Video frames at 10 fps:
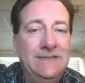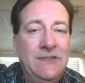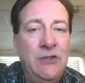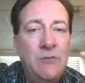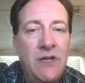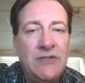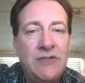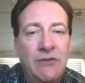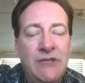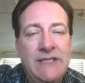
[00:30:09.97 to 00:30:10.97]
too much
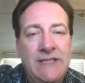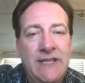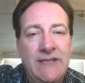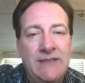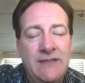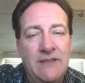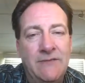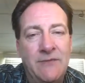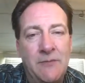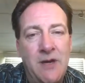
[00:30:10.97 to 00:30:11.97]
to really dig into the
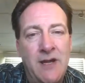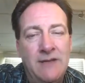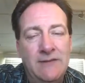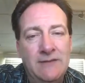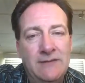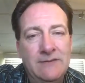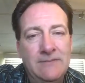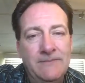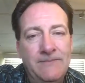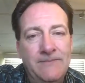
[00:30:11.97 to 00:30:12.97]
Vermont
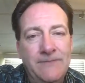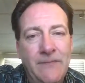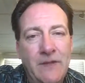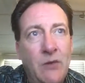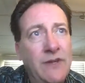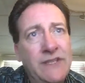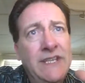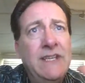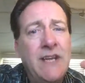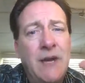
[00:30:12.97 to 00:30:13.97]
or the
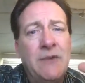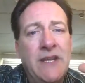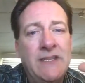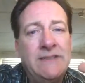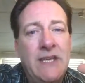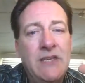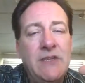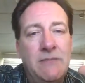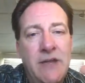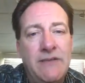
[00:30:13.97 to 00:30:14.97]

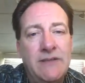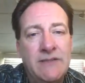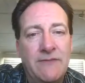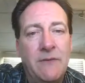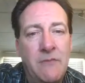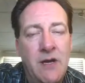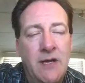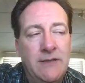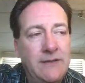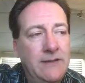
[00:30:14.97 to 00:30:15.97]
decarbonization methods of
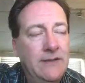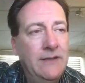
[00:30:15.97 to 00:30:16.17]
Vermont